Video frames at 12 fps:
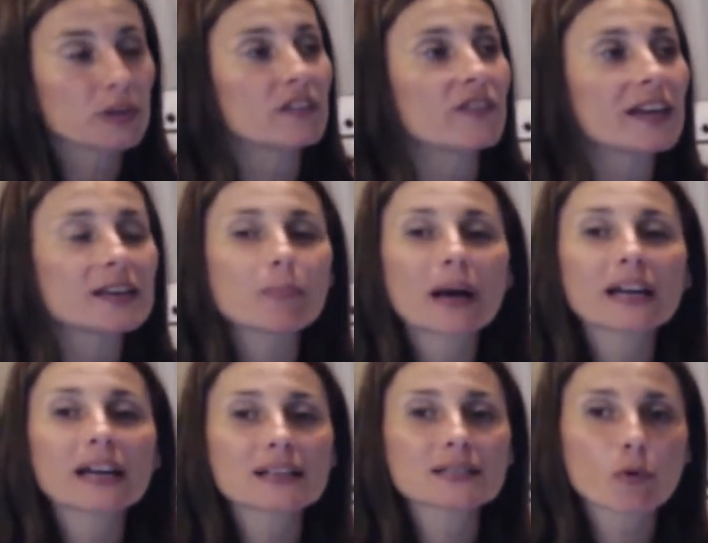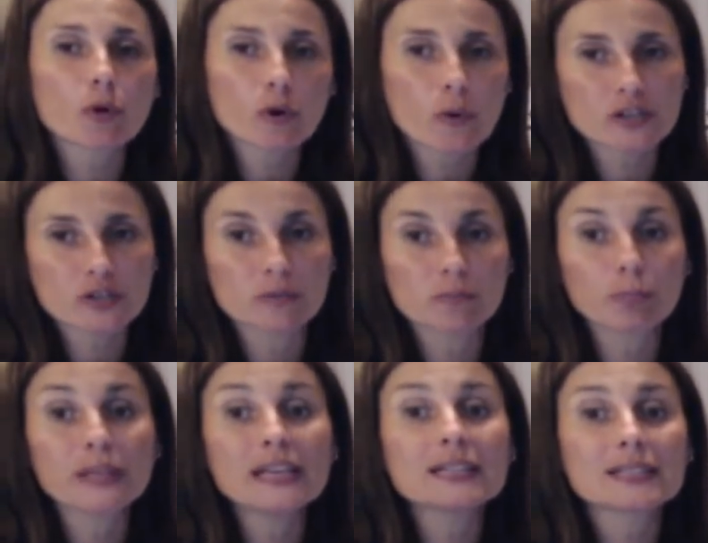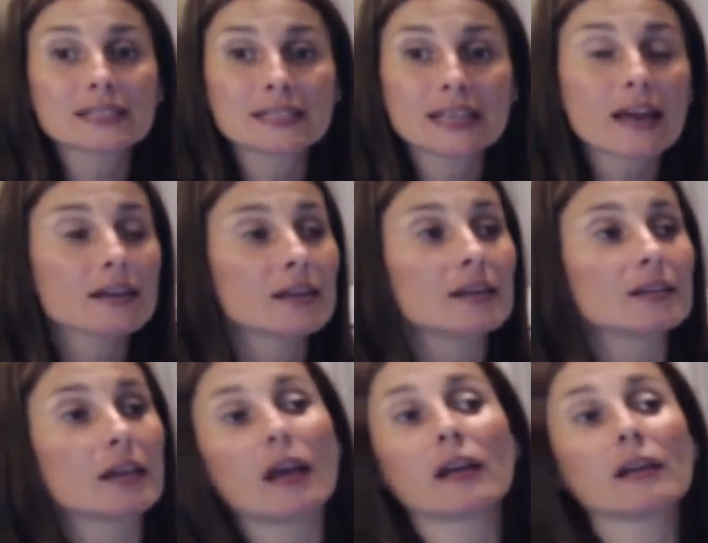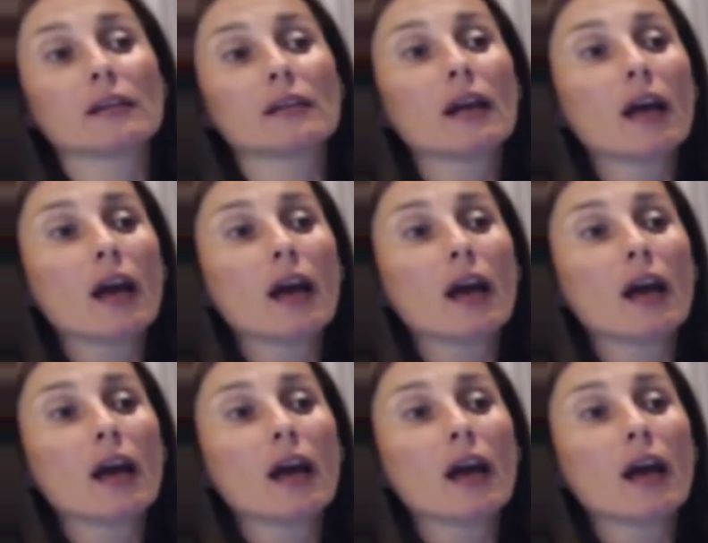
If anybody has more questions, please send it in